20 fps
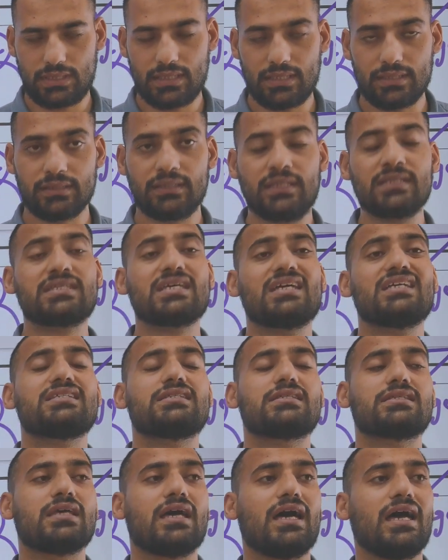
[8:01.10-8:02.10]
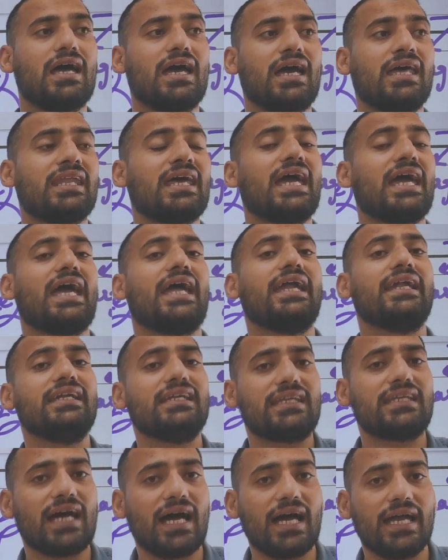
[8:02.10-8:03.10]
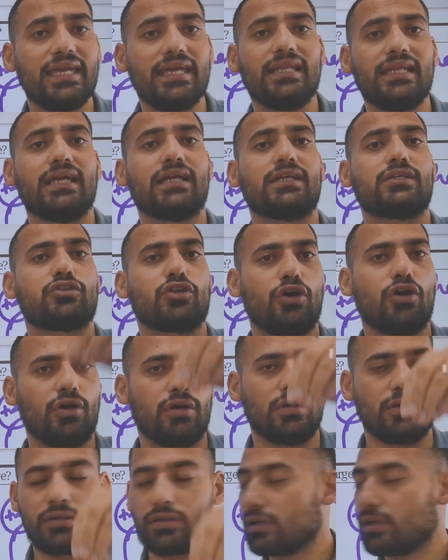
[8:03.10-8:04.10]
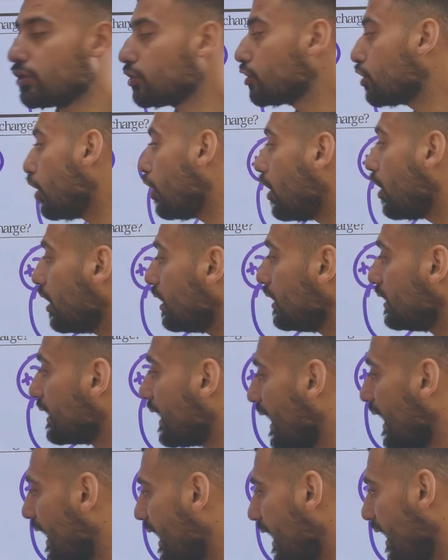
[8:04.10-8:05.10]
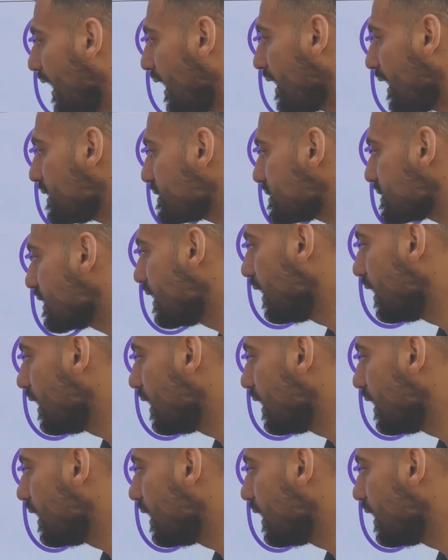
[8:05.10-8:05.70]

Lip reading: This is an anti-electron called as